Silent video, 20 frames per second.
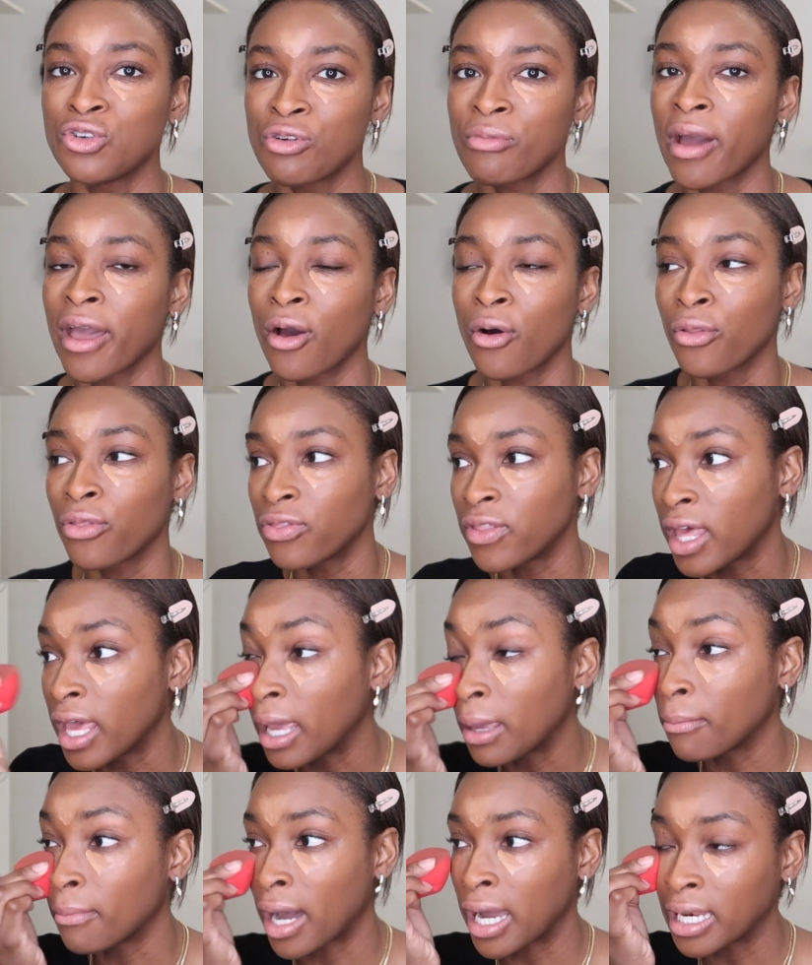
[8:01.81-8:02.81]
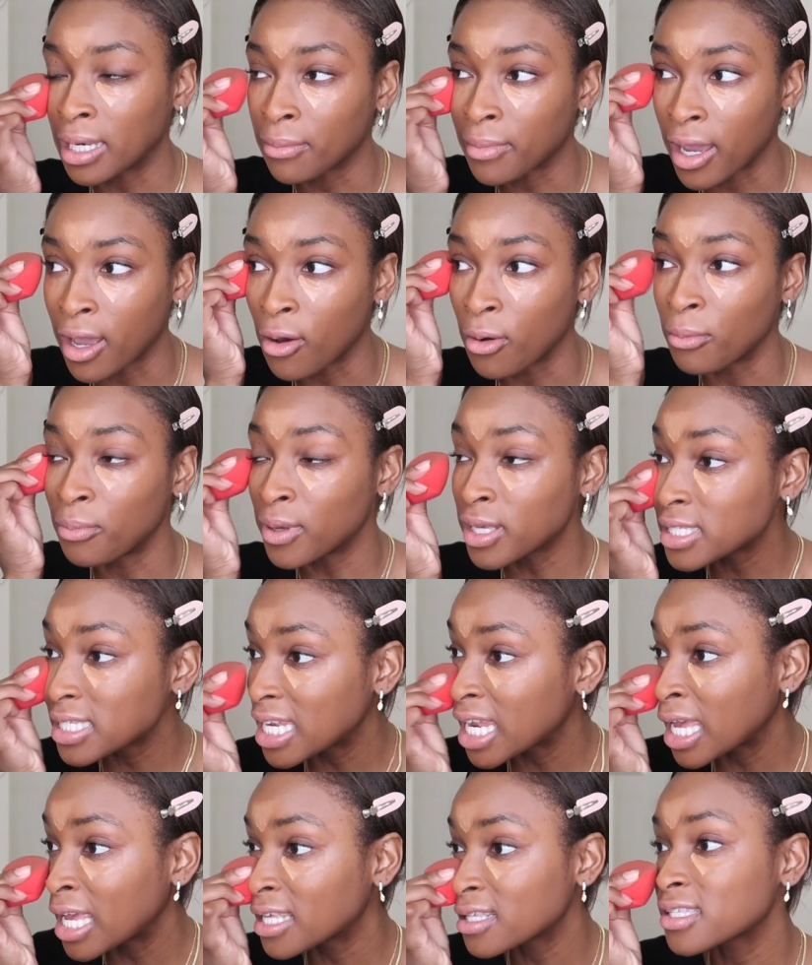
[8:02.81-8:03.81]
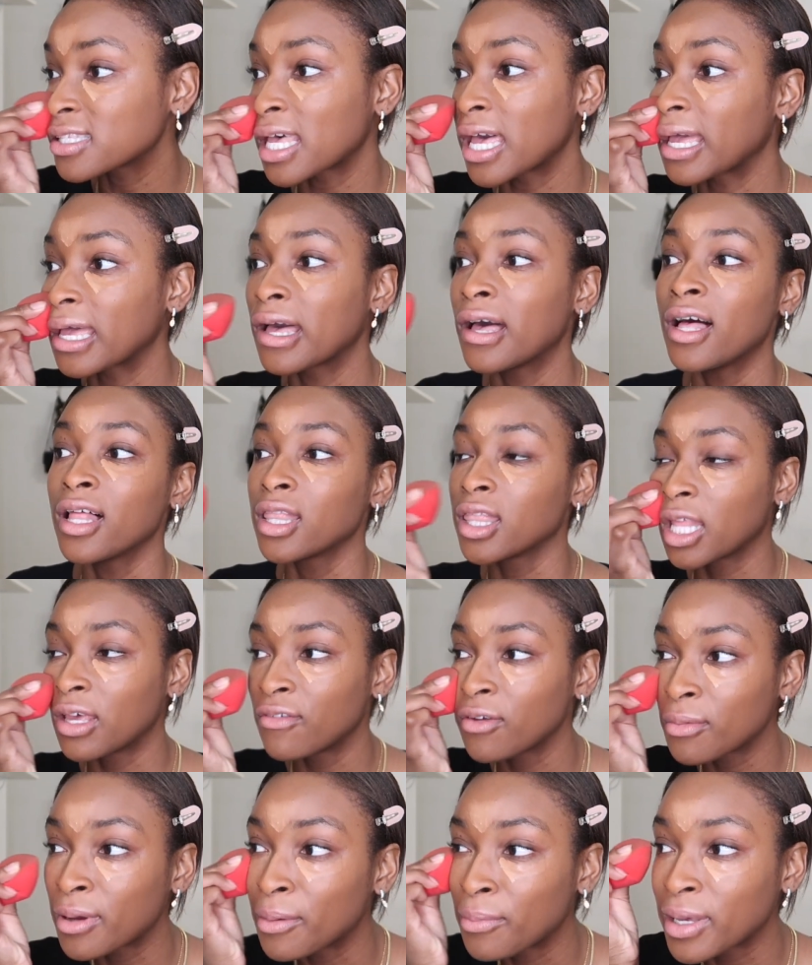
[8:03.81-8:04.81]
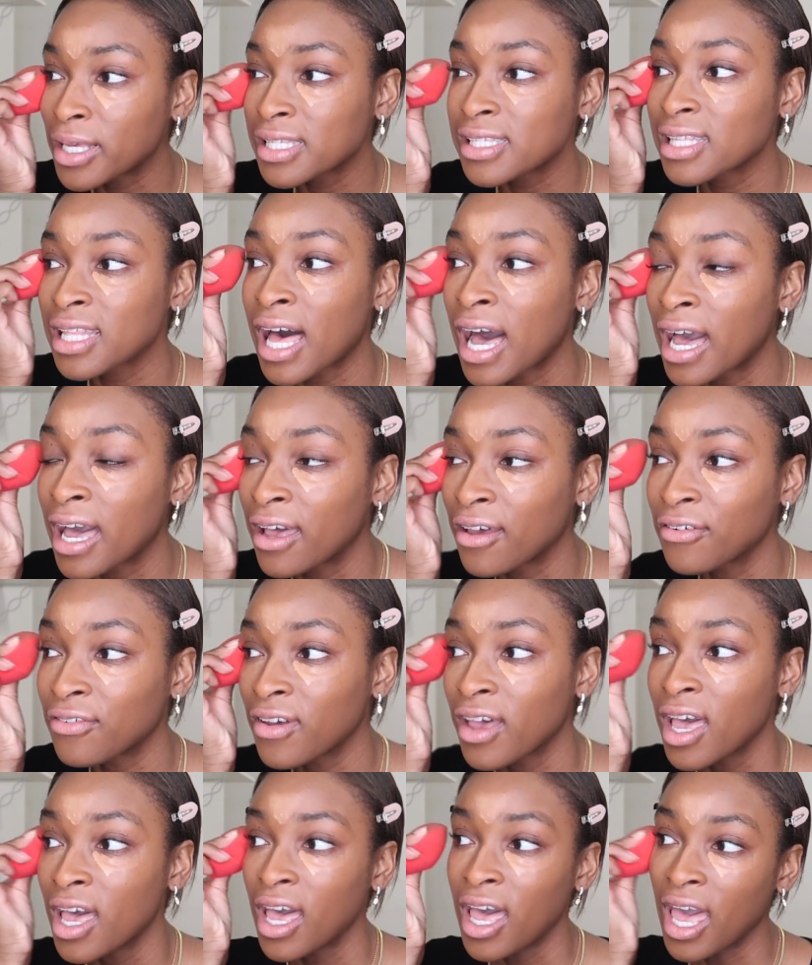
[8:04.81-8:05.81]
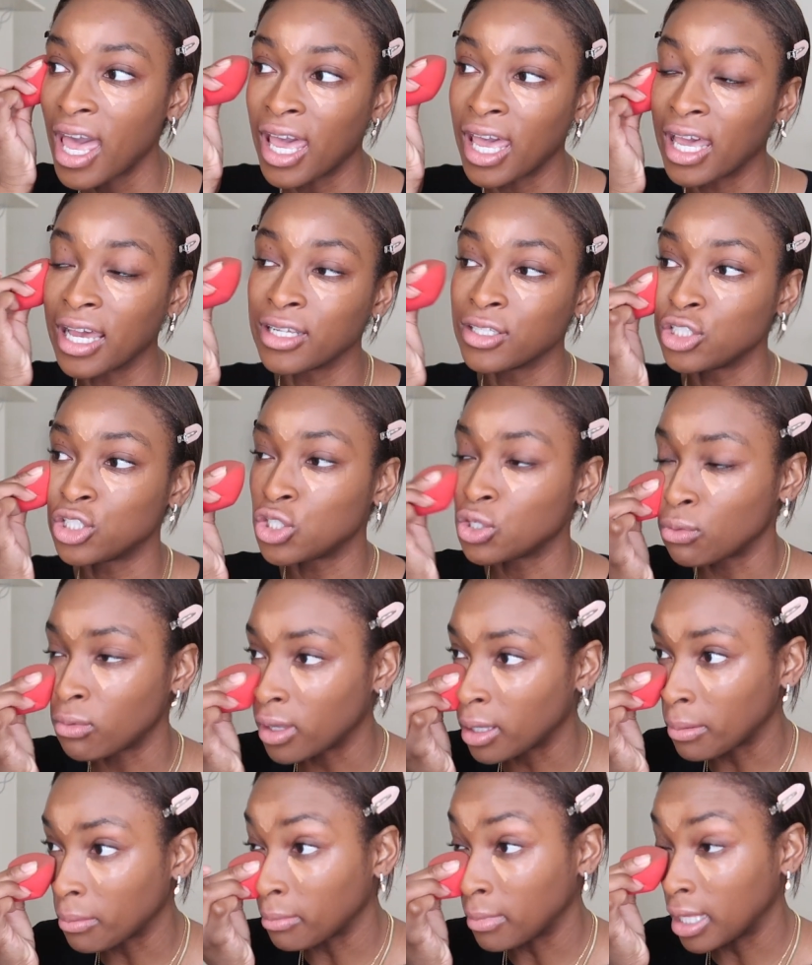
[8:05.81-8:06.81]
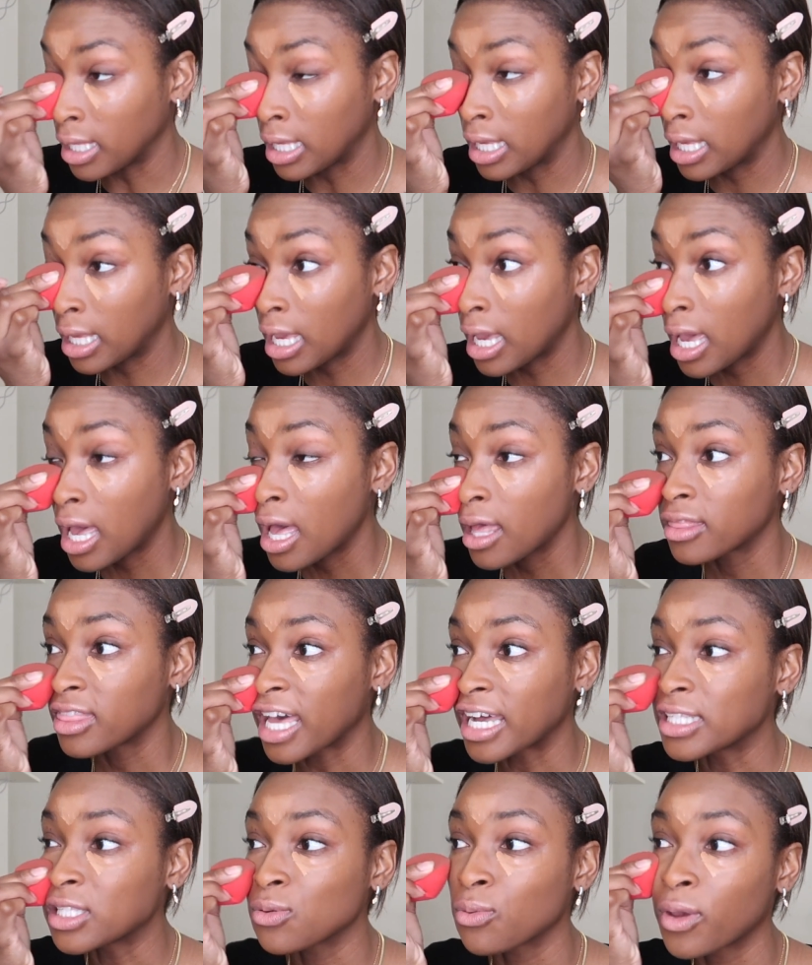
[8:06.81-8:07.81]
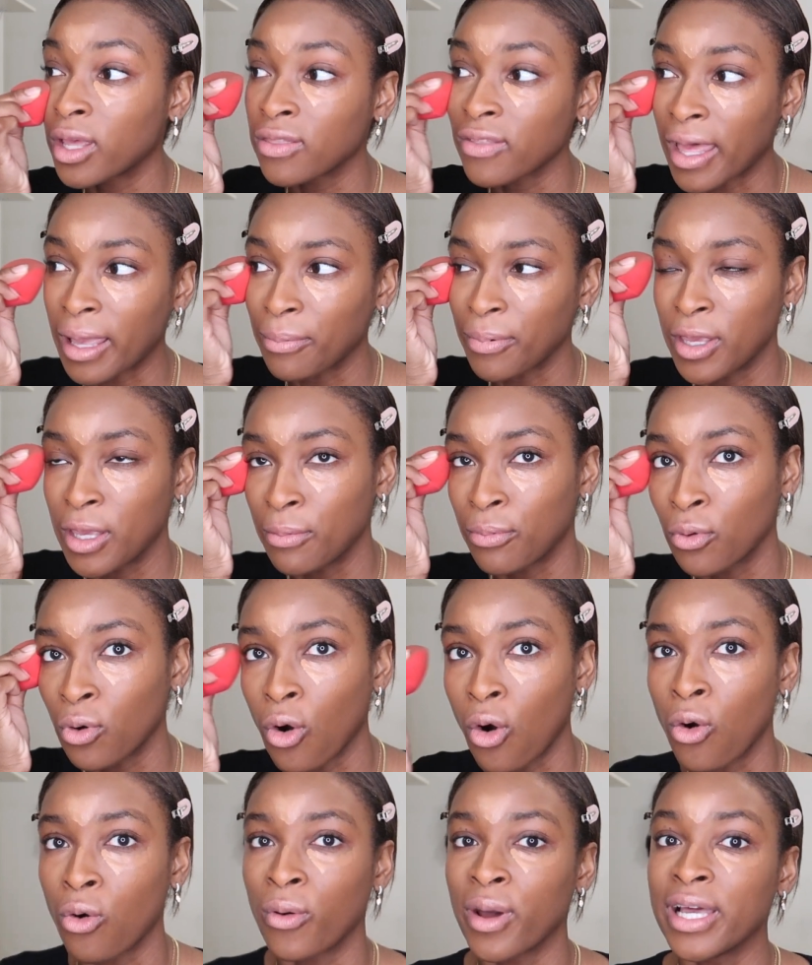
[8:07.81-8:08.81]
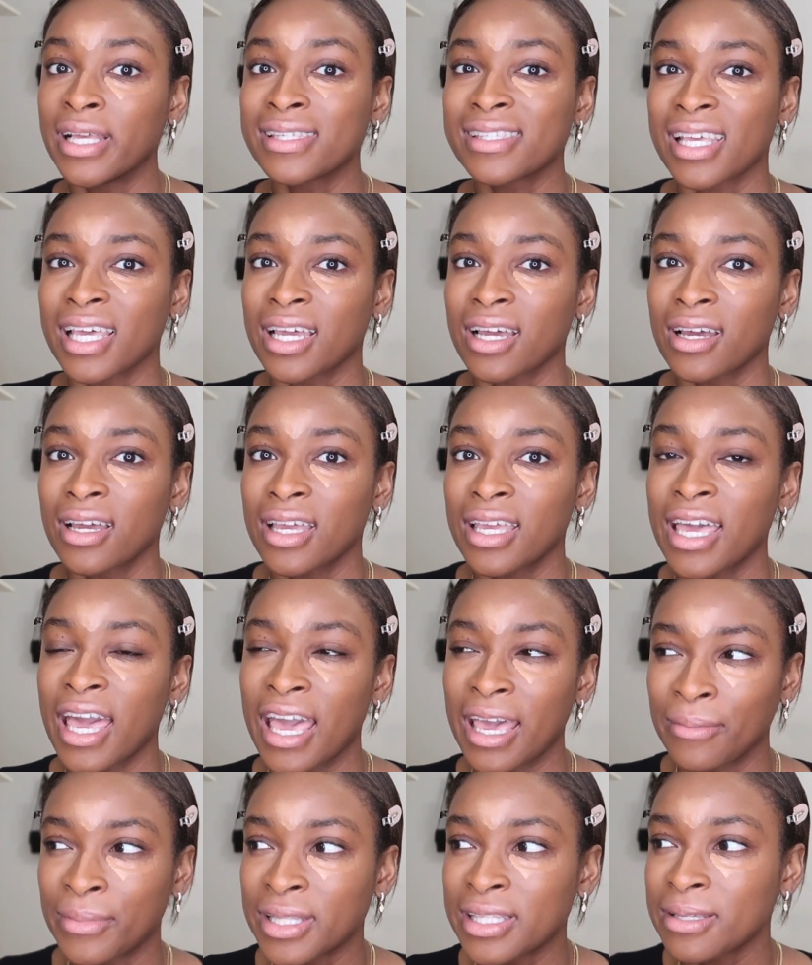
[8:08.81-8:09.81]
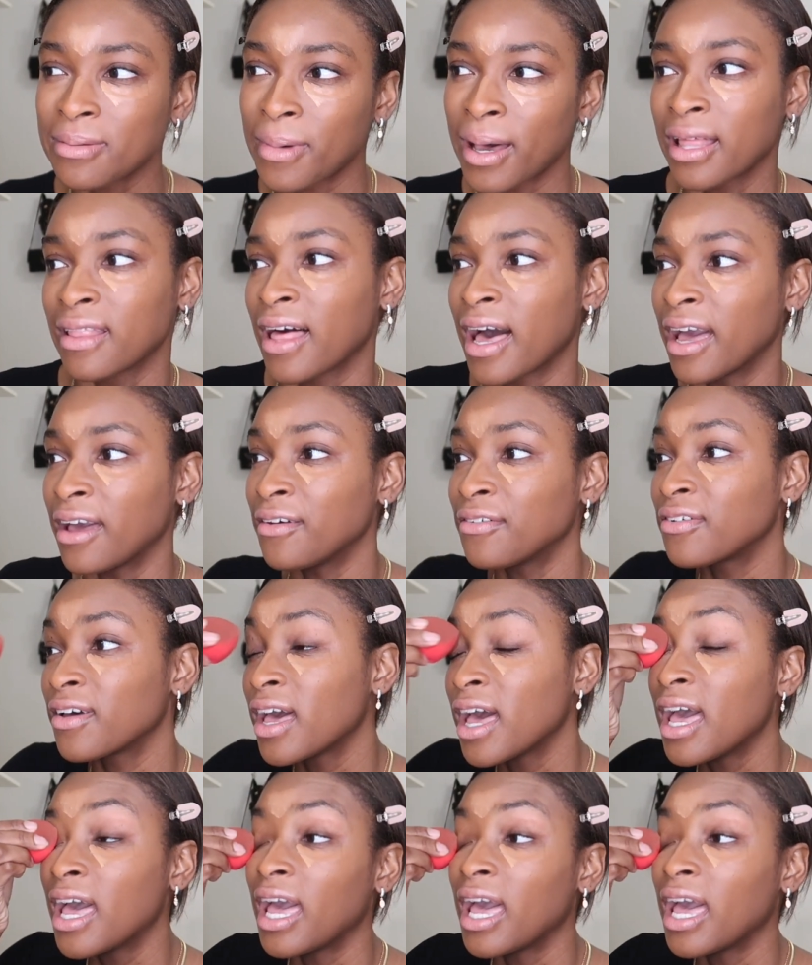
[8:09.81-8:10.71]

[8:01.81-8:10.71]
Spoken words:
doing my own thing, minding my own business, like living my best life and doing me, that's when like people always like came into my life.